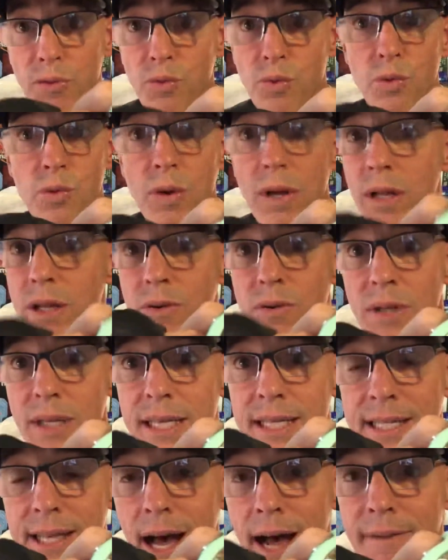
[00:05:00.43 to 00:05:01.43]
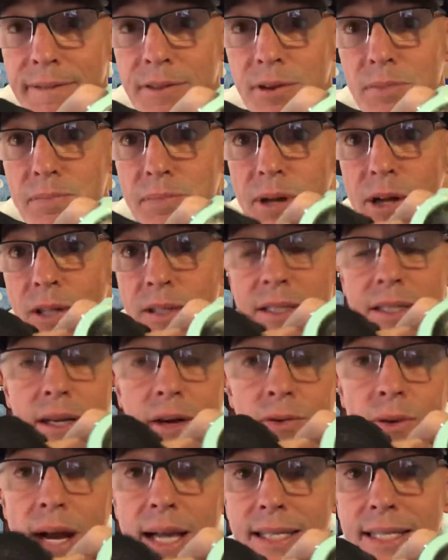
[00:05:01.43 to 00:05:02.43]
really, really tough. They're built,
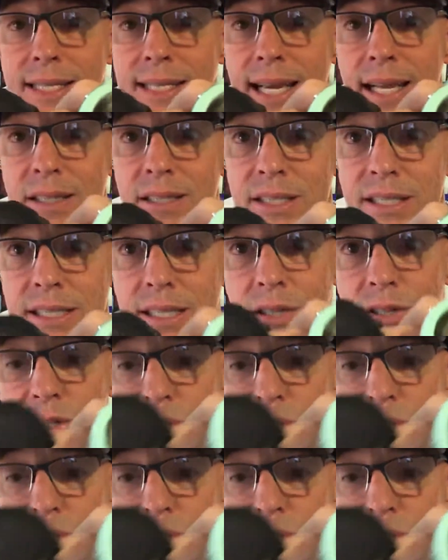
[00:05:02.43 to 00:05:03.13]
right, stainless steel